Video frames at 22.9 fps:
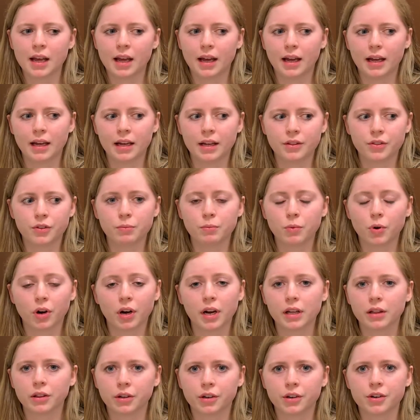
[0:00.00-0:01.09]
And the more I
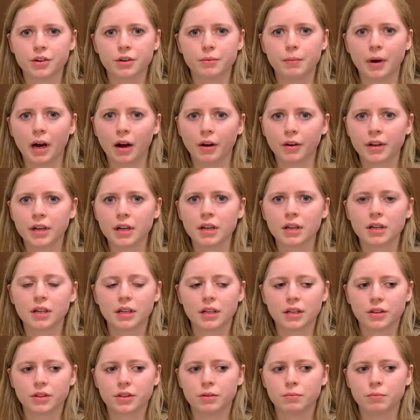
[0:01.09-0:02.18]
learned about it,
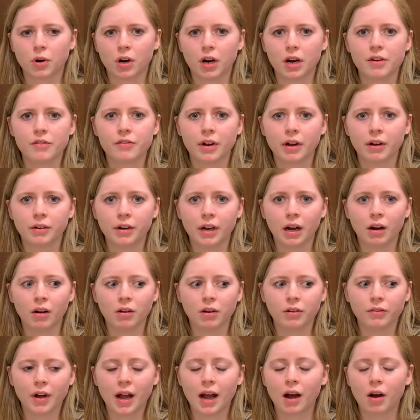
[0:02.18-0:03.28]
the more I found out
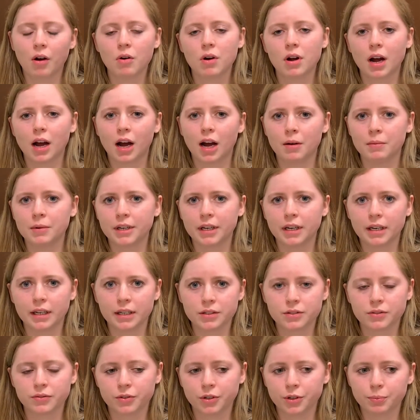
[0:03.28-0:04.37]
of how common it
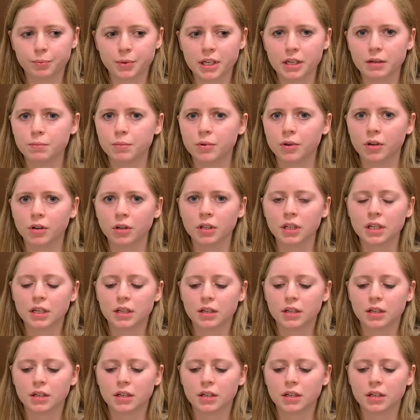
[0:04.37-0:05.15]
is for people